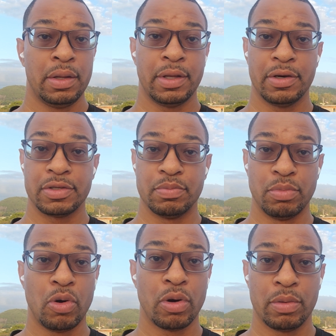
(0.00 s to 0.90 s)
There's
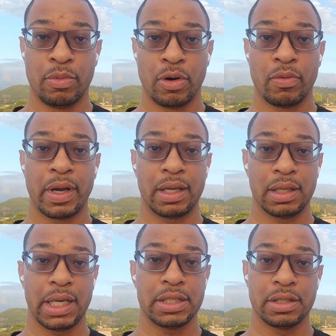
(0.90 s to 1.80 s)
more and more
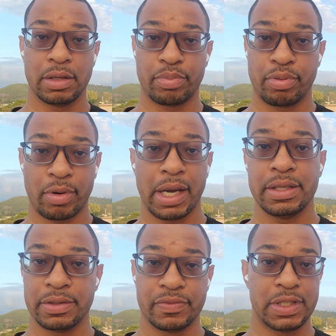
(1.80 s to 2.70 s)
regulation. The
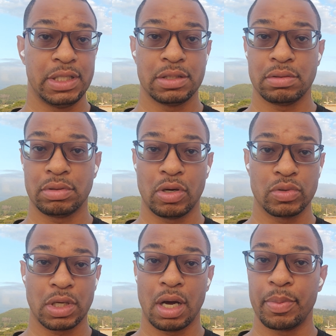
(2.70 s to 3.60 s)
price of diesel
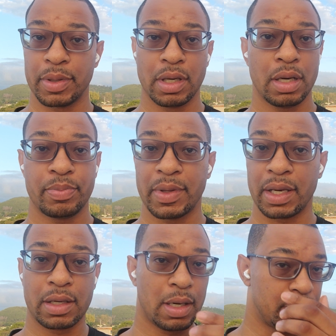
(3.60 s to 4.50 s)
goes up and up. That
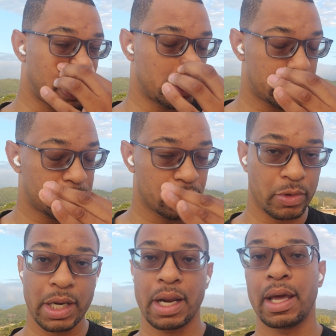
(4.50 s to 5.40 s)
comes
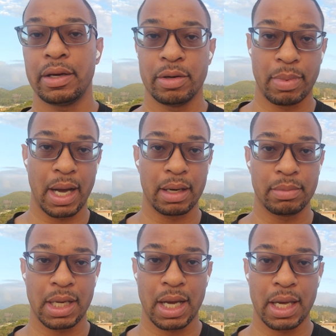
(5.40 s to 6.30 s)
straight out of your
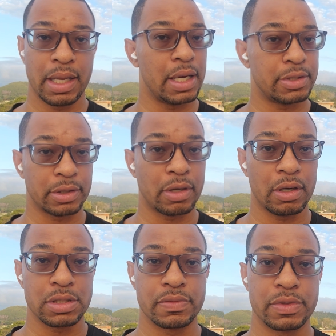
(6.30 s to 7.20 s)
bottom line. That's your
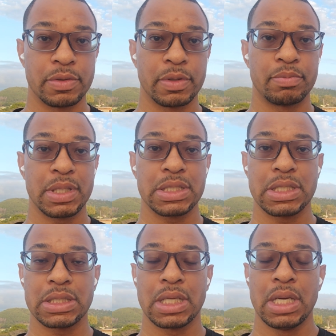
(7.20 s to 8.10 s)
cost of doing
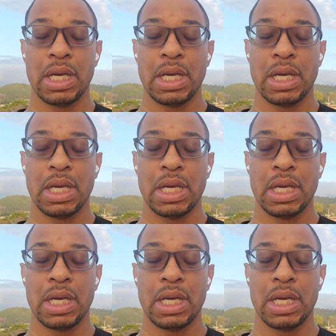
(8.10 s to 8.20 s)
business.